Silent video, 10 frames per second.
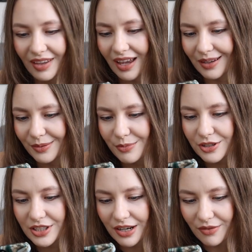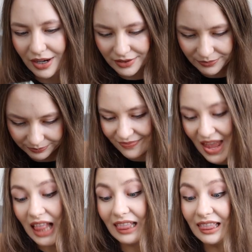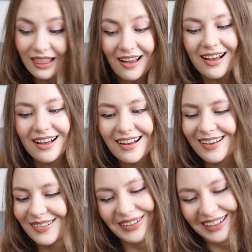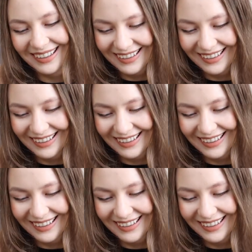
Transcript: Okay, what did I write? Love!